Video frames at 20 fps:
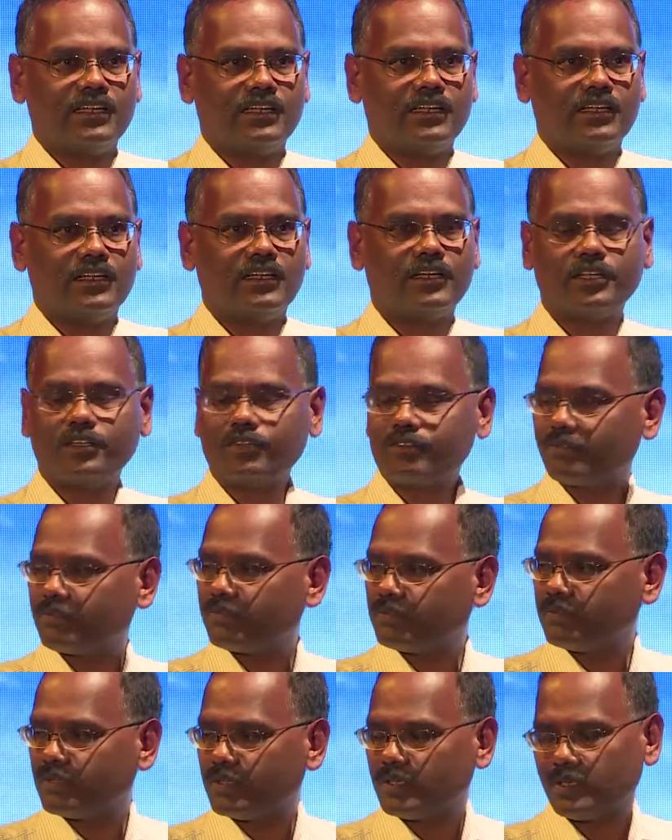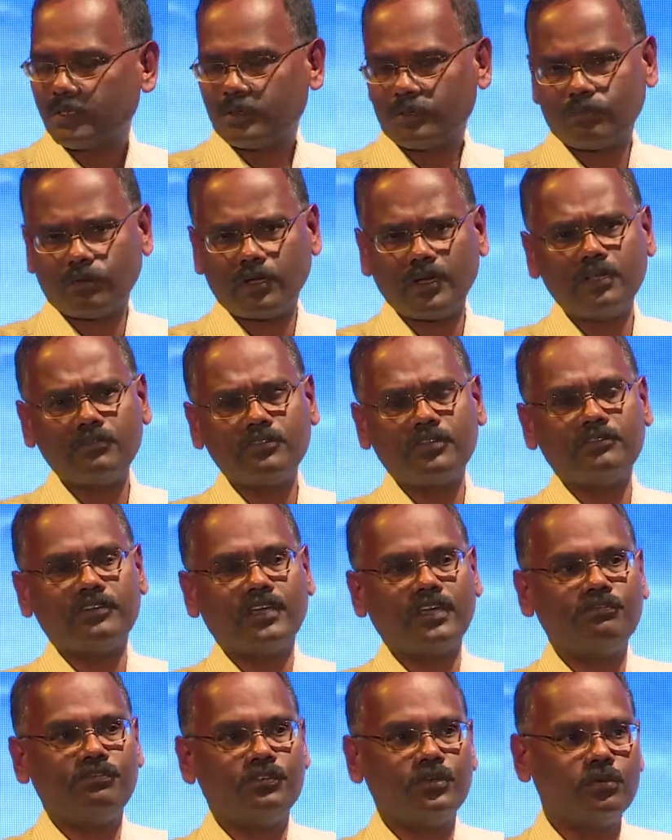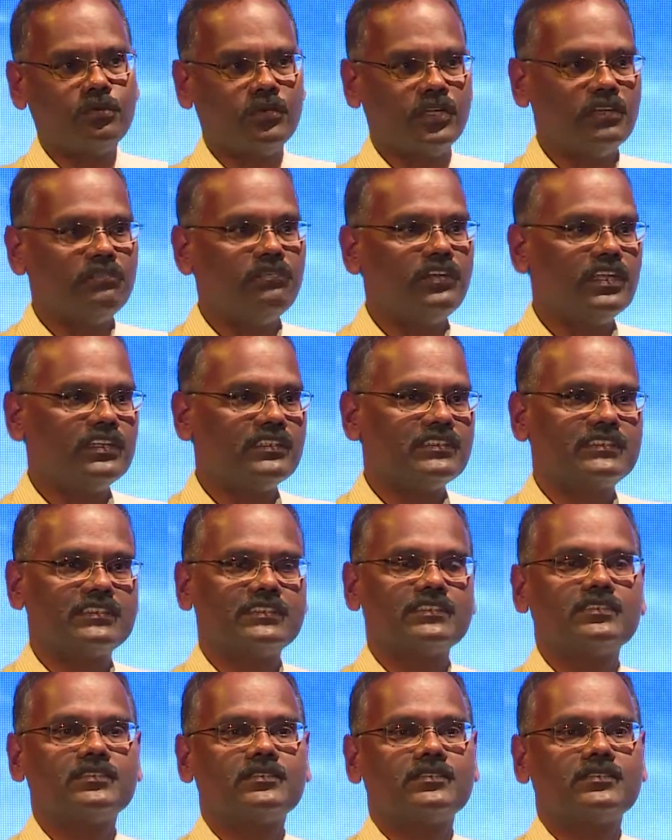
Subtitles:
It is one of the very few evenings